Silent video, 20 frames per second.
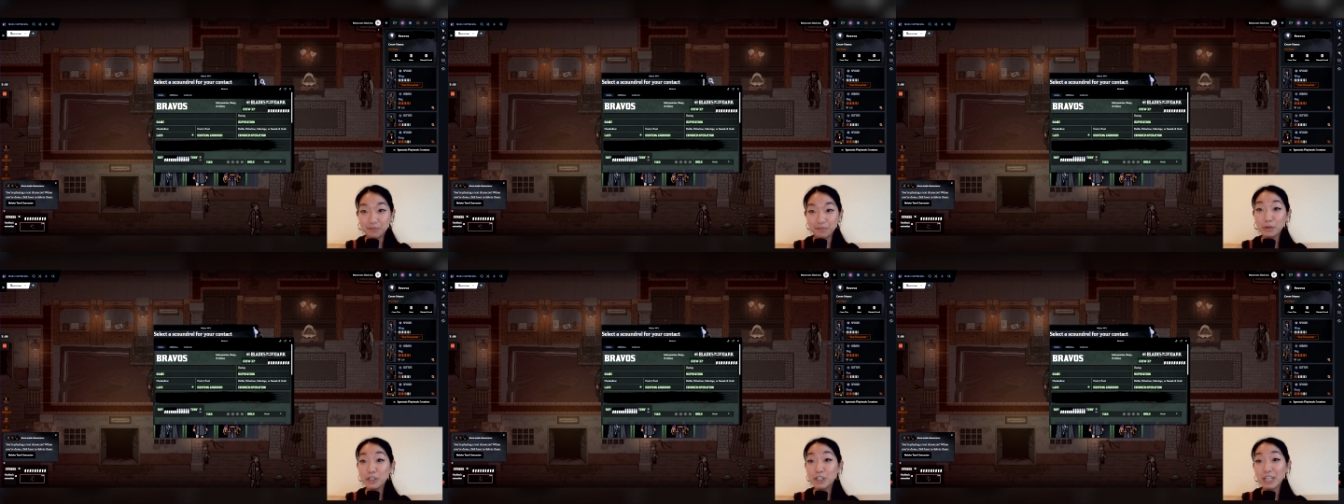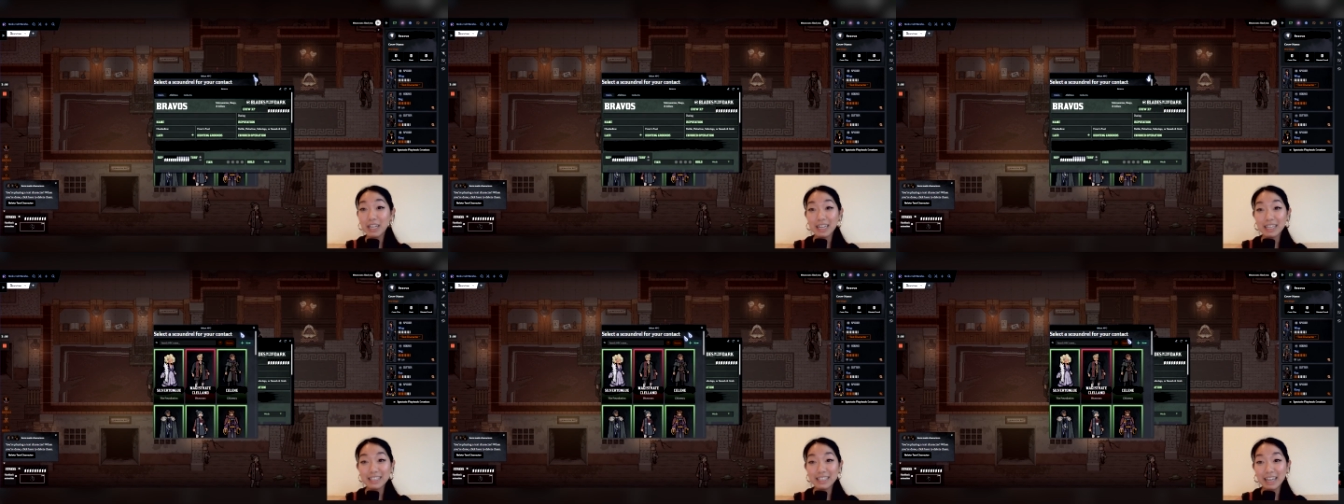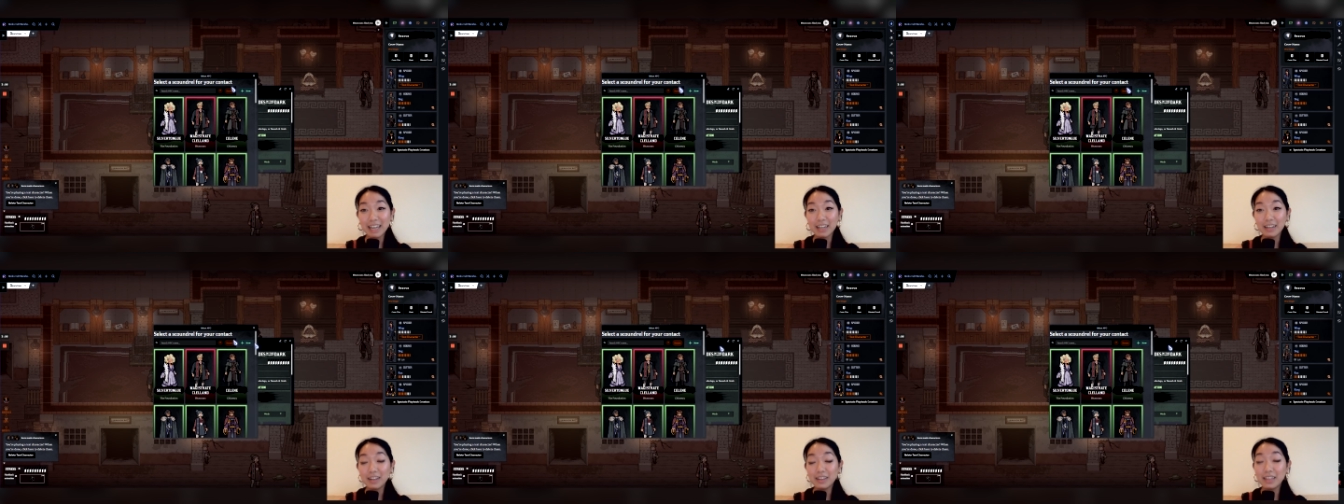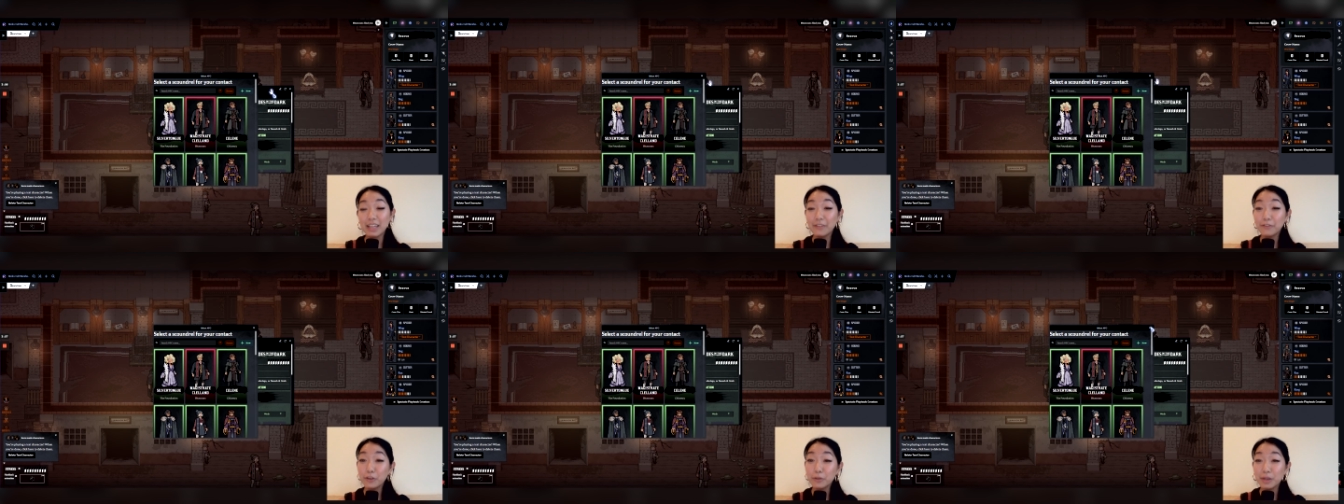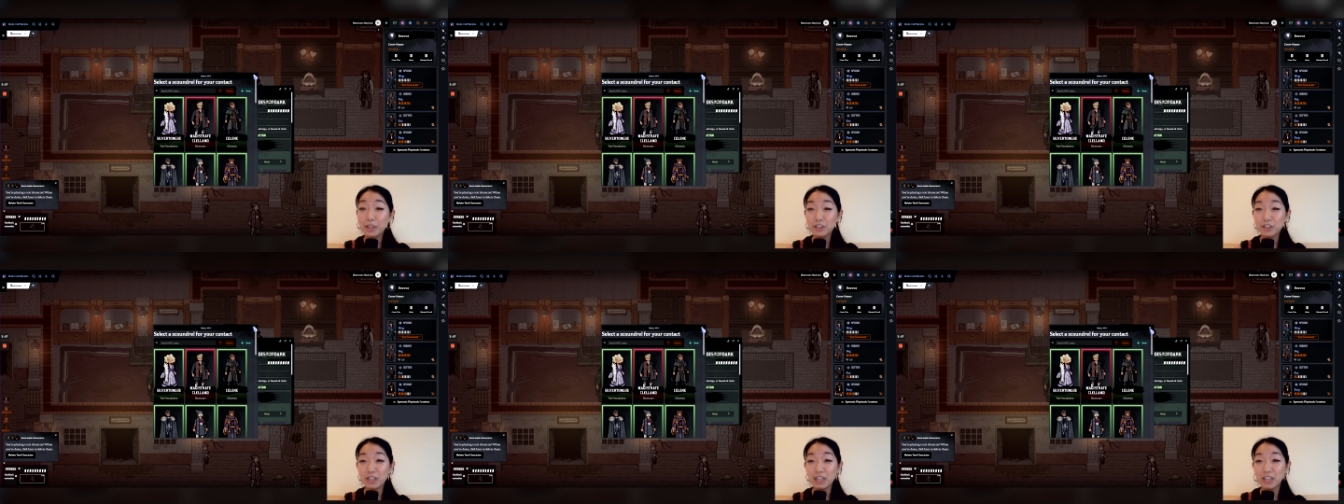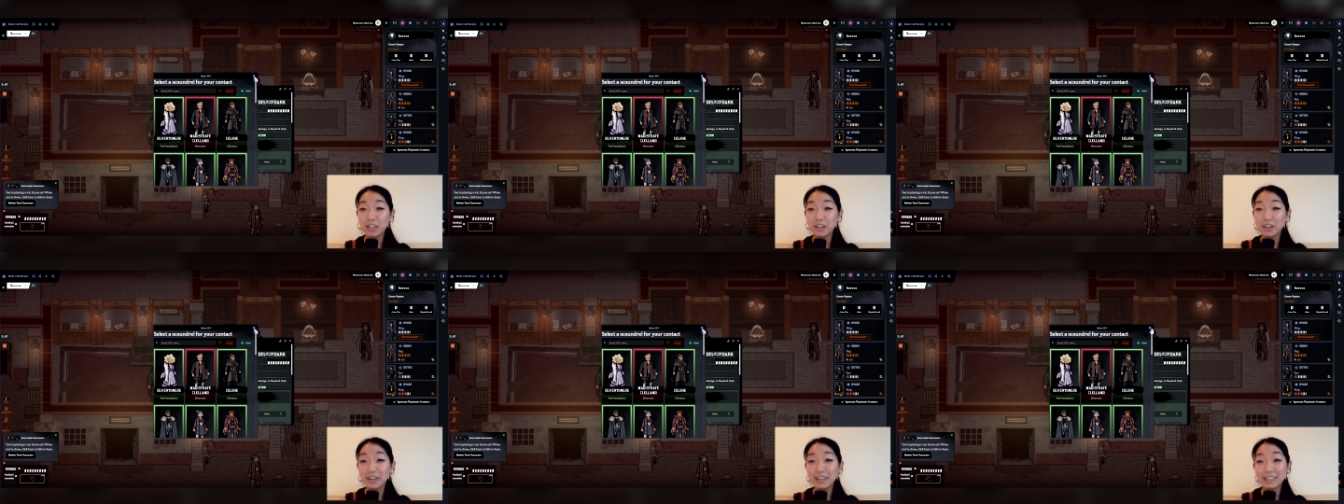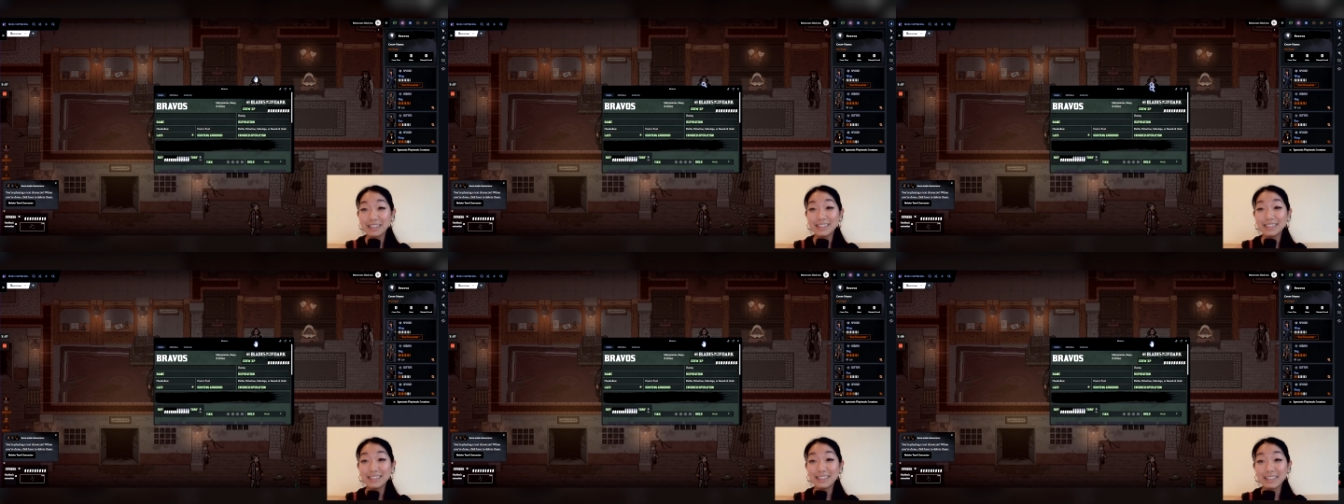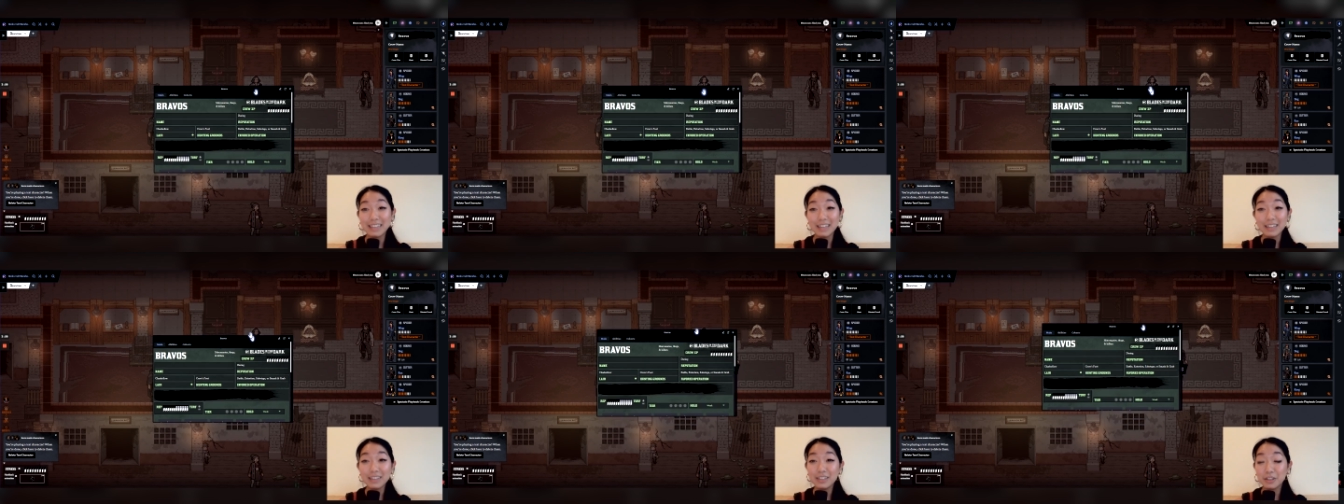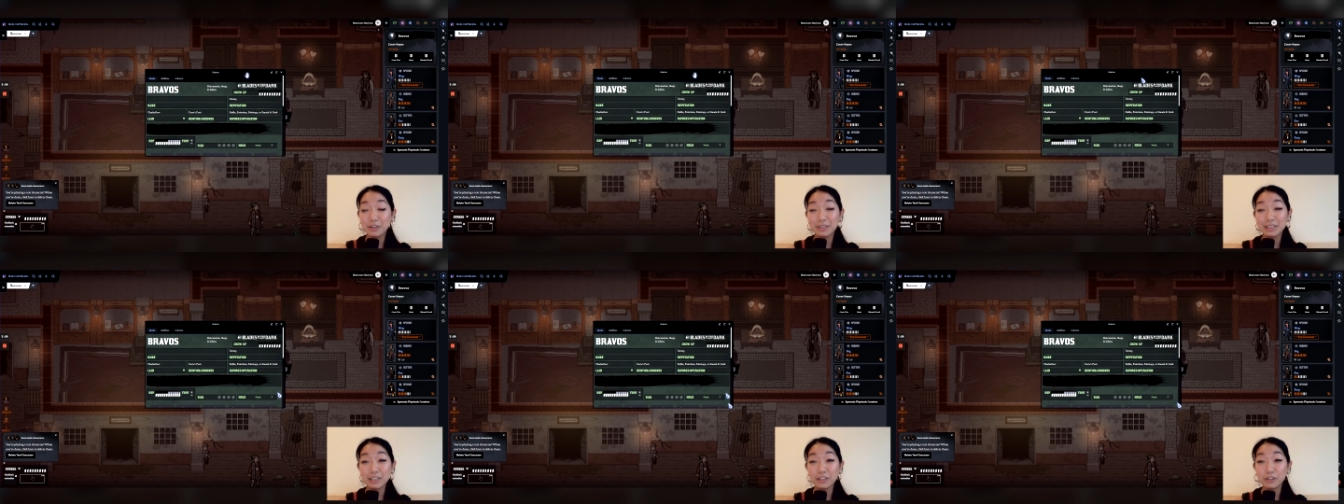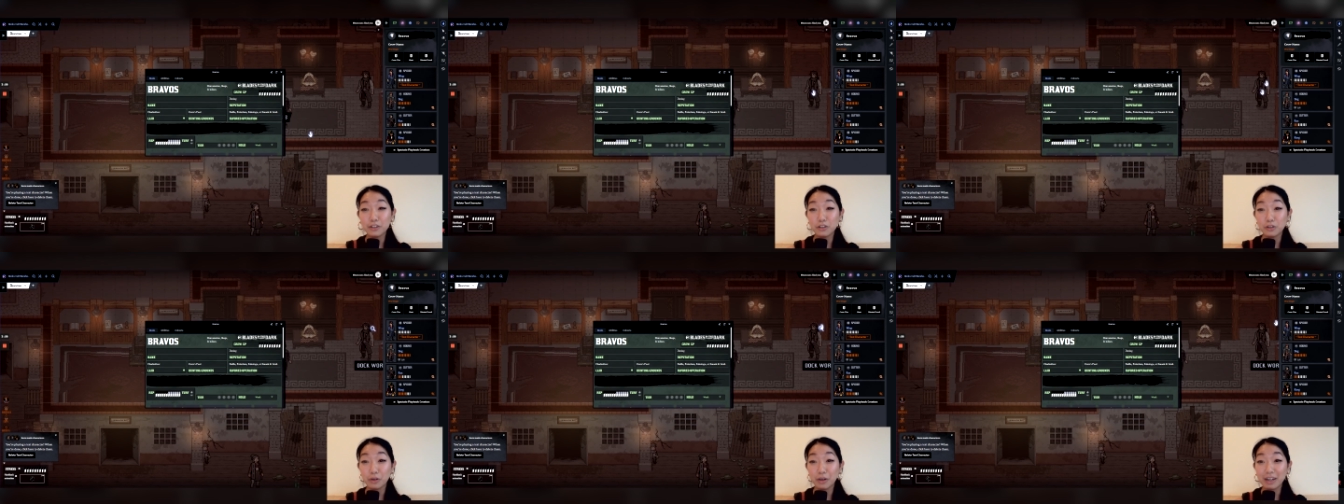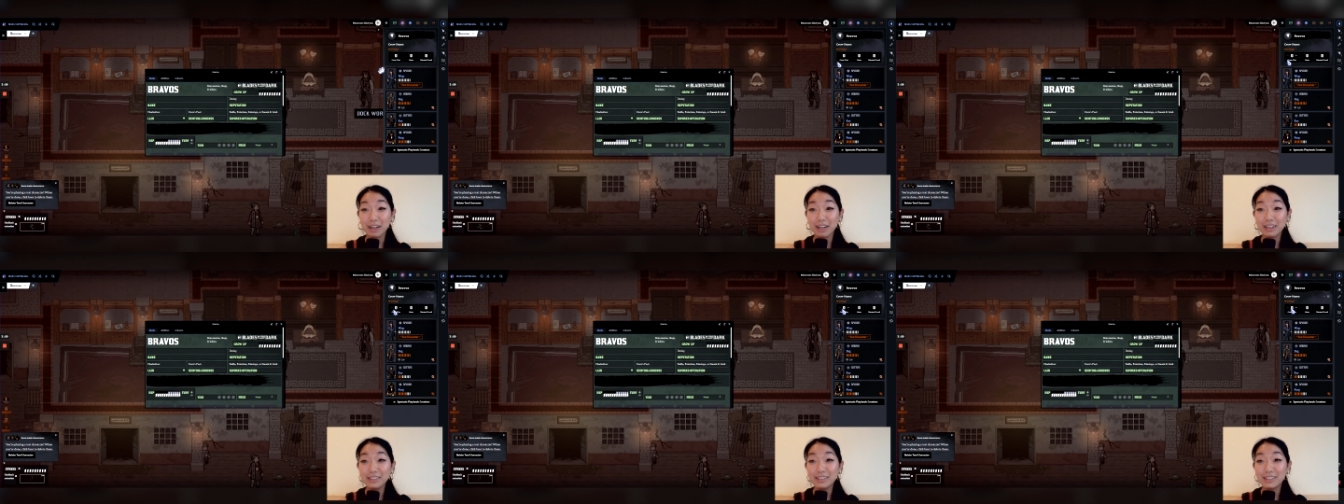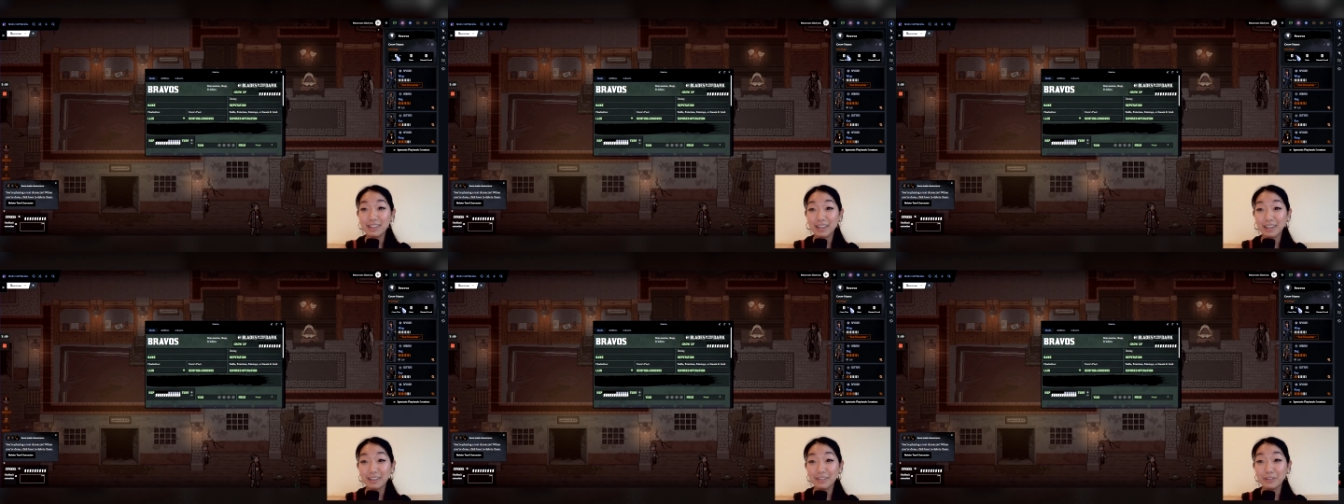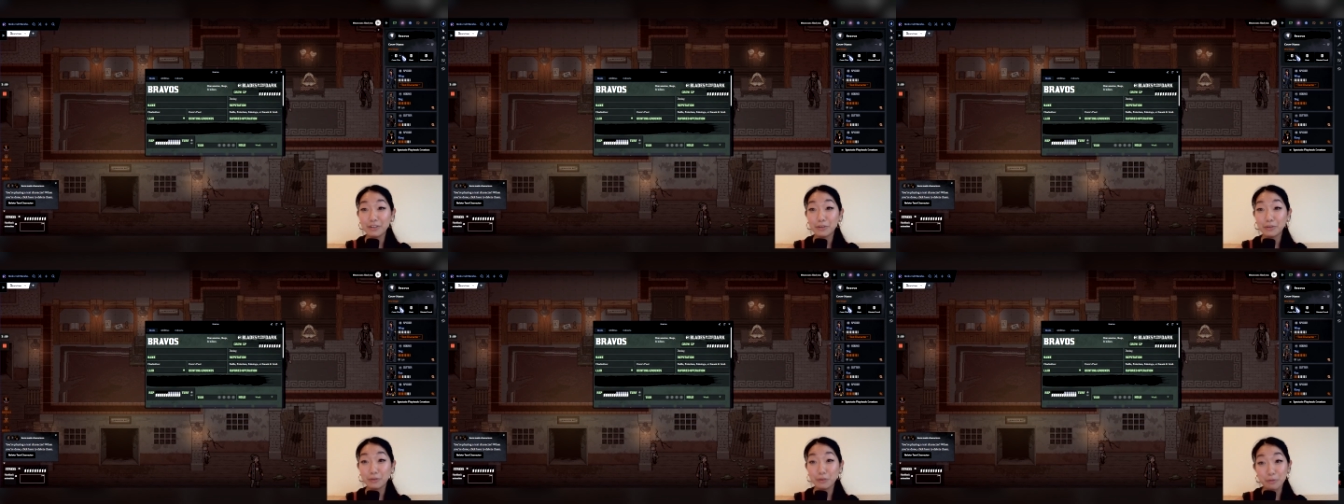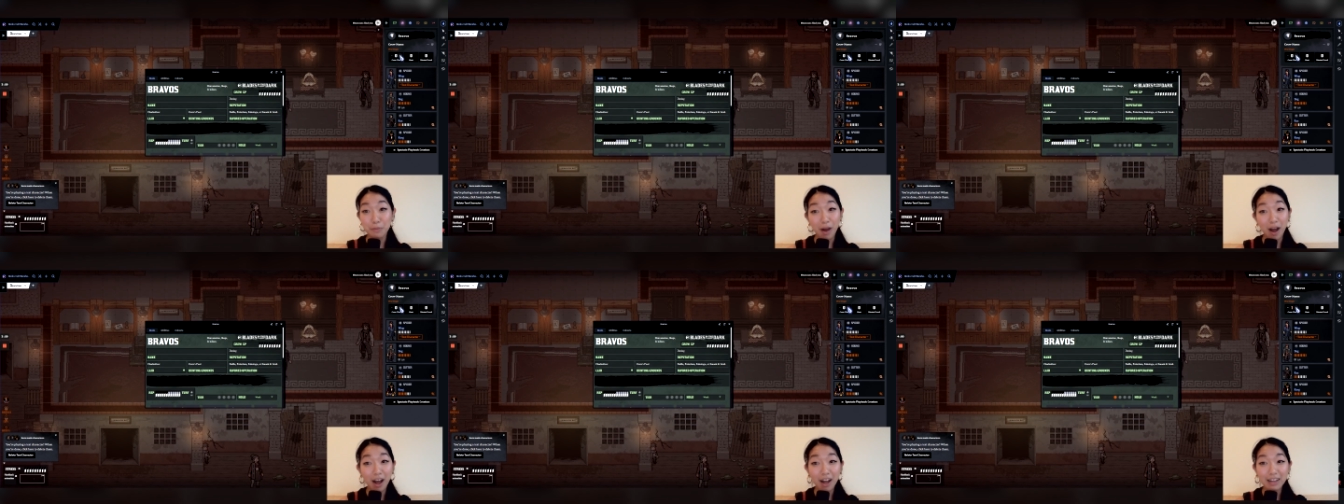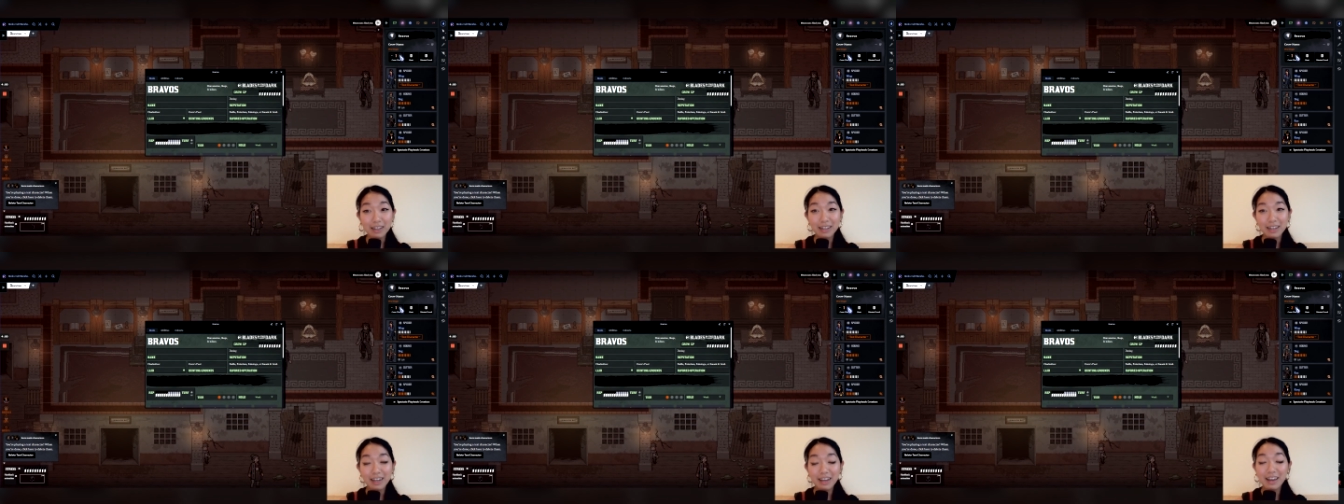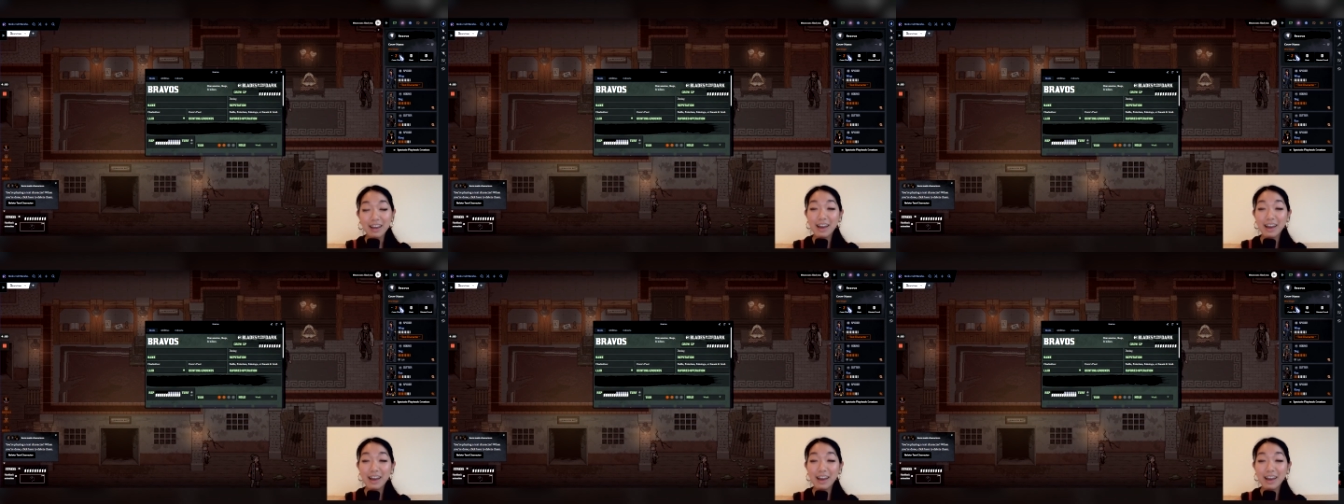which, like I said, the information here is synced to those little shortcuts in the crew pod,